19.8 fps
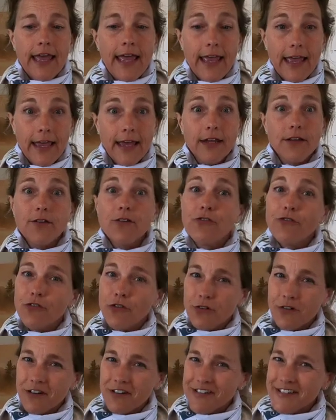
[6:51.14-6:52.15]
and of
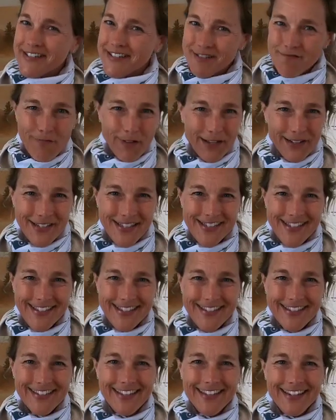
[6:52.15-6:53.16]
course in bug
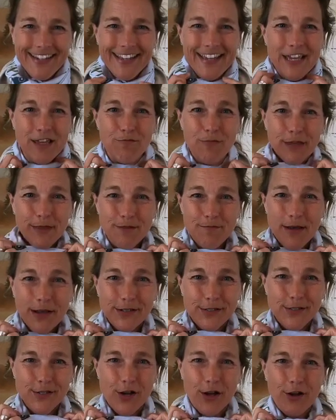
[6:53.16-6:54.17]
season, keeping the
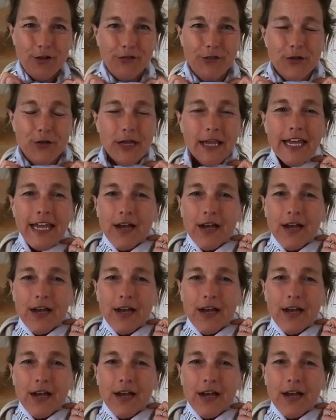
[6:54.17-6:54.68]
bugs off.